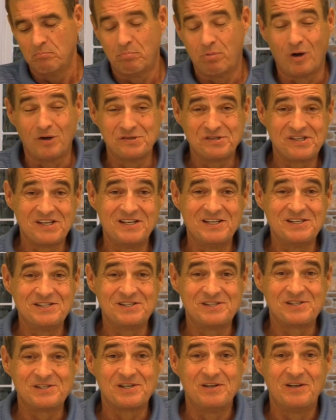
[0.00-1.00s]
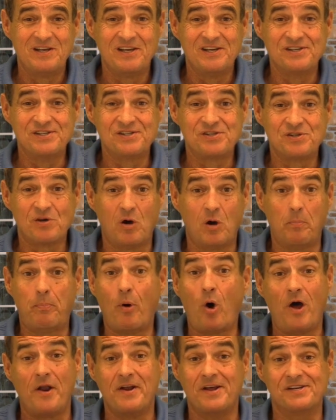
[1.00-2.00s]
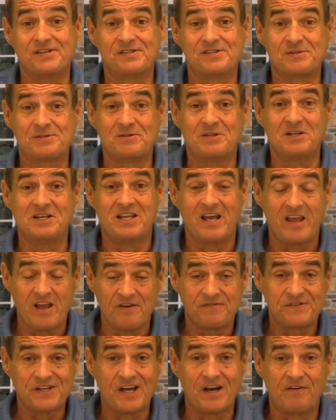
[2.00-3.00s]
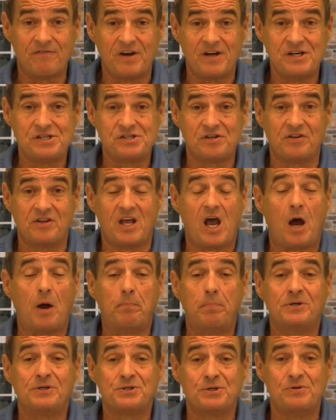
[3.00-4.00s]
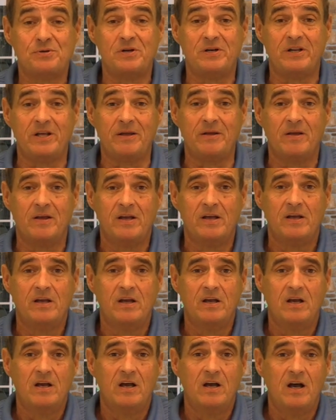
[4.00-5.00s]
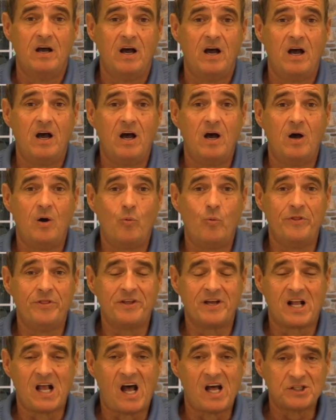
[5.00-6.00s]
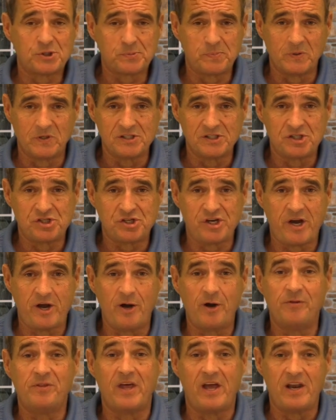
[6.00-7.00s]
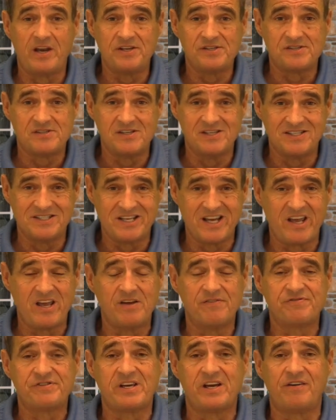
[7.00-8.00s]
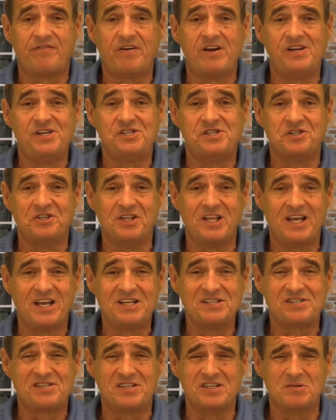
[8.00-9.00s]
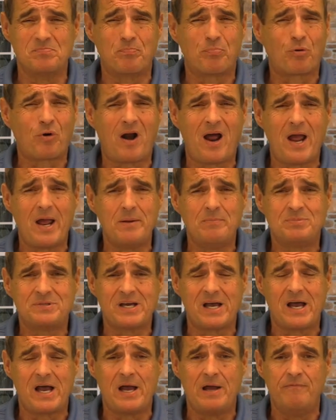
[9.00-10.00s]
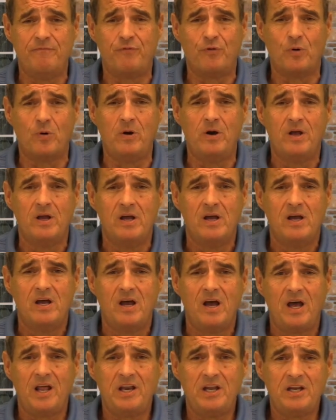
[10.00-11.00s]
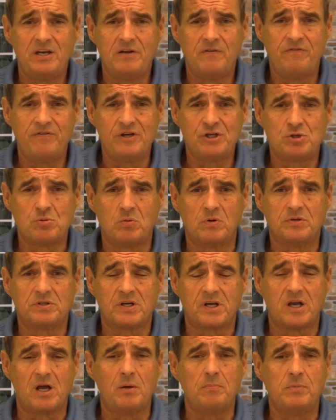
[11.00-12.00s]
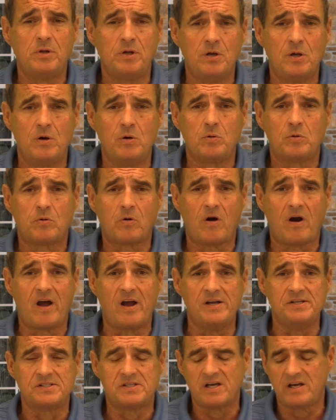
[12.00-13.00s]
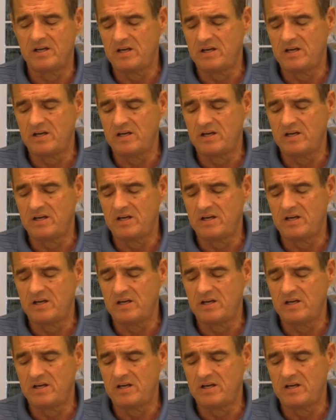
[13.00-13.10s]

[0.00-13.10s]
Paul said, This is upon us the day of salvation, the opportunity. Uh, when the gospel is shared, that is the day of salvation. That is the prime time for an individual to come to know Christ.